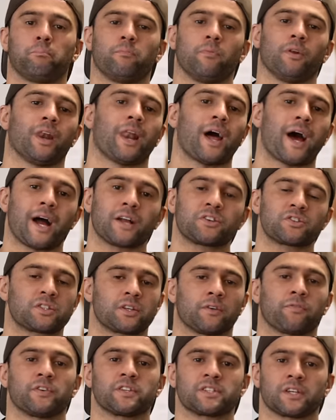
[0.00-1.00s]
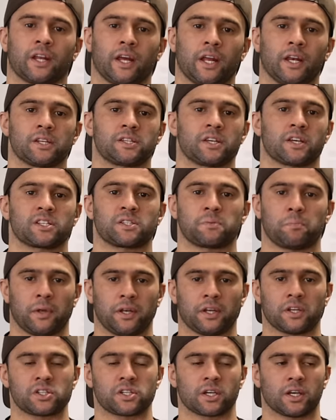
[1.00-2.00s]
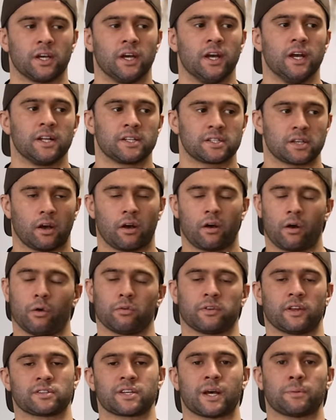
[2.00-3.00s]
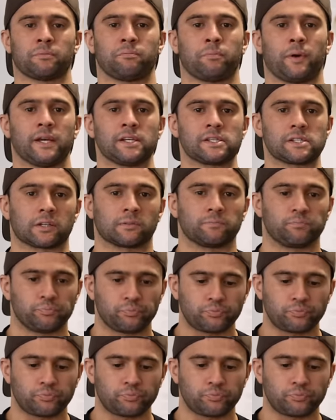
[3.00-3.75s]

large difference in energy expenditure to hold that type of pacing.